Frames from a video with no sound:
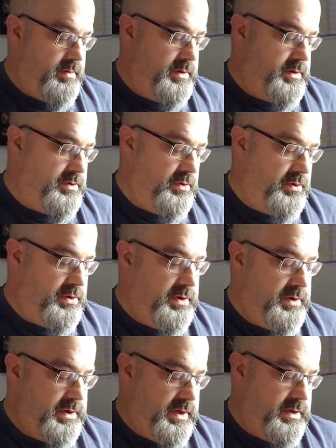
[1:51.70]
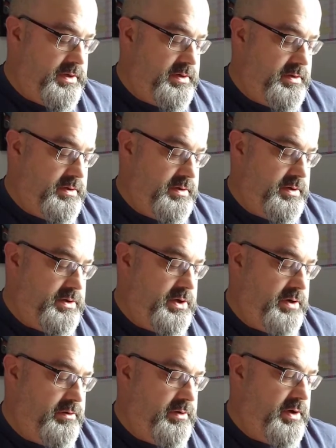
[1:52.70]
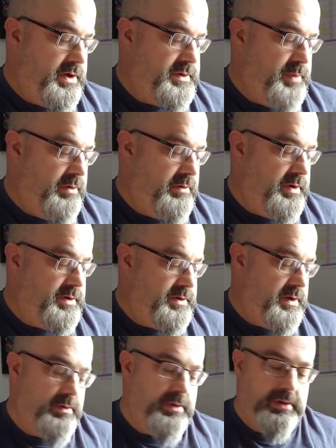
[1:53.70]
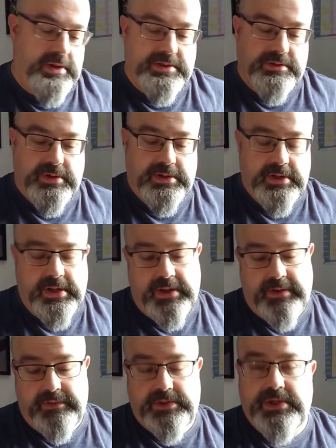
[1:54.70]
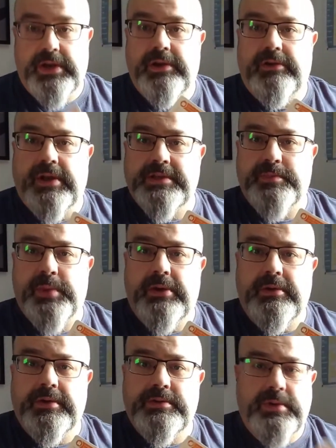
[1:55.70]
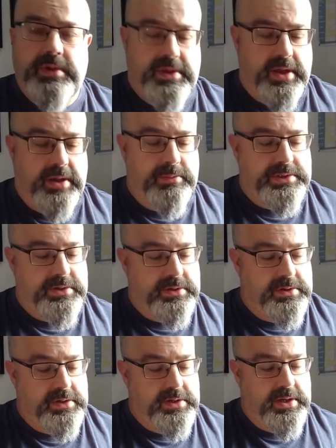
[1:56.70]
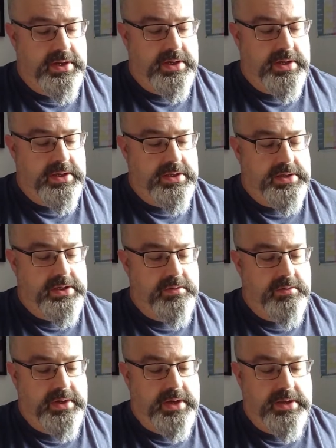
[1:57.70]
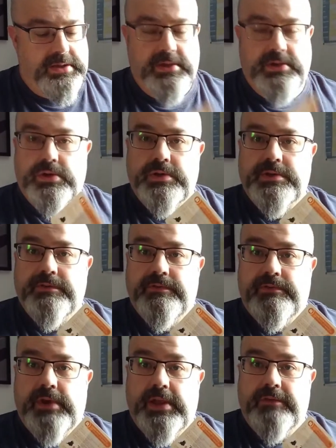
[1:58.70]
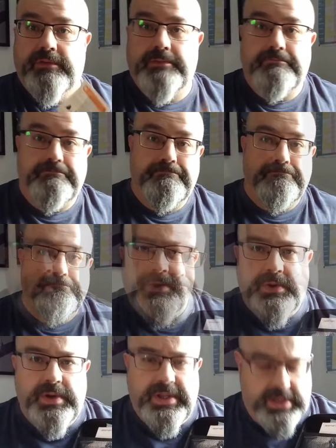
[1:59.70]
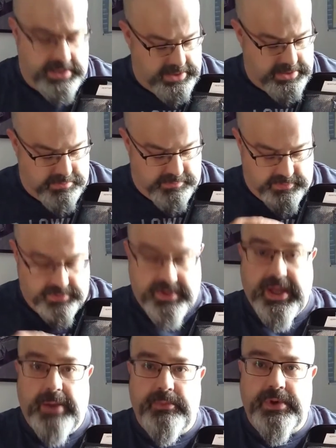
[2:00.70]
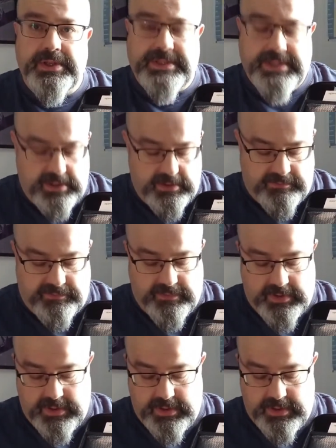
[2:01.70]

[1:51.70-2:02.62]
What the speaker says: instructions and sharing experience. Oh, that's great. You share your experience with Amazon and you get a choice of free gift. So in here we've got the camera itself,